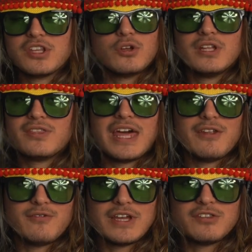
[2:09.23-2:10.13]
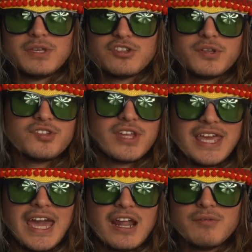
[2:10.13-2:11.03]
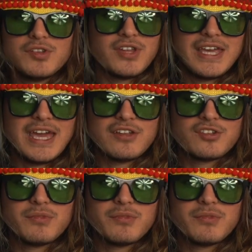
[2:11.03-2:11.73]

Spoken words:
I don't want that affect me as much as I can. Obviously, I can't.